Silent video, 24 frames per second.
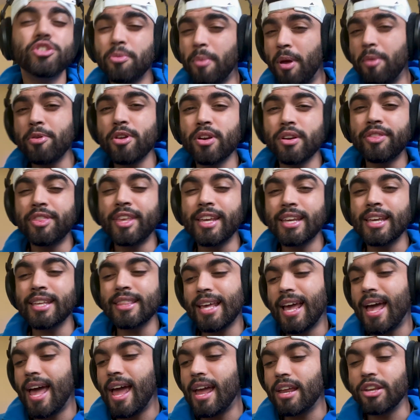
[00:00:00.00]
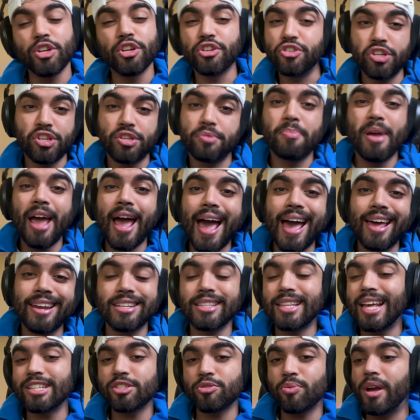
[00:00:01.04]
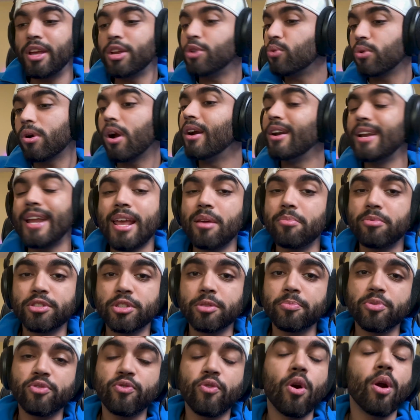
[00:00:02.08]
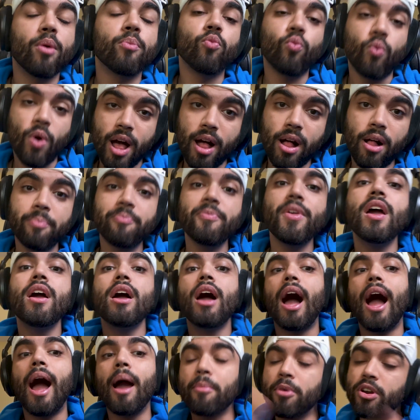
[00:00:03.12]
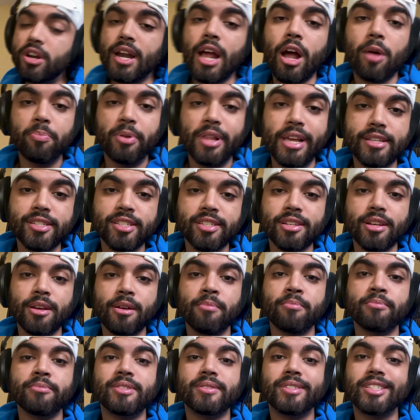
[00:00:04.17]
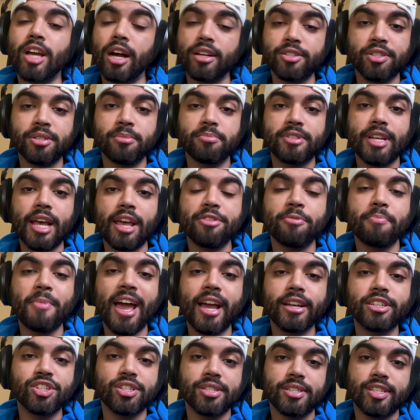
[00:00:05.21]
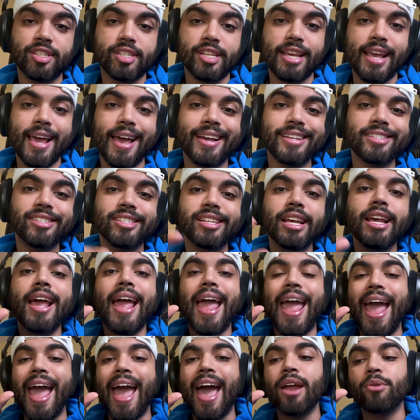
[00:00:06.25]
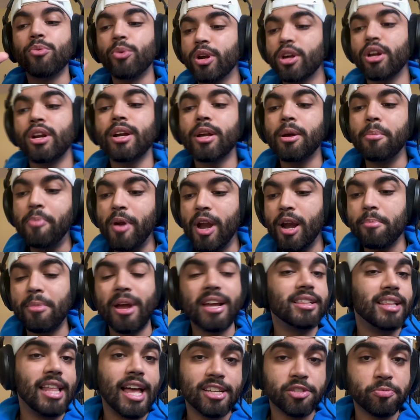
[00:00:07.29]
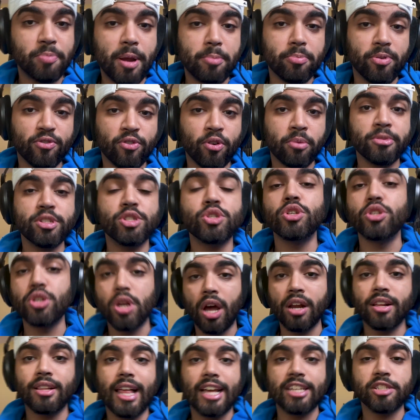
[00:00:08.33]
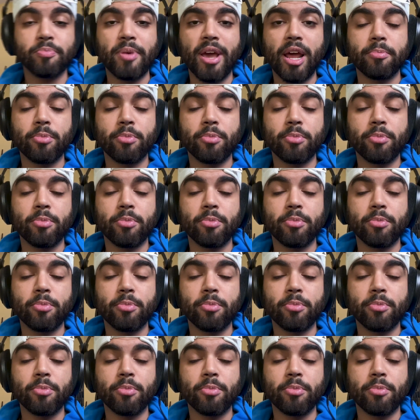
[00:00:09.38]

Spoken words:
maybe you're thinking that you're just bad and that's why you aren't able to perform. Well, I'm going to now play some custom deathmatch in CS, and we're going to compare my glass pad performance to non-glass pad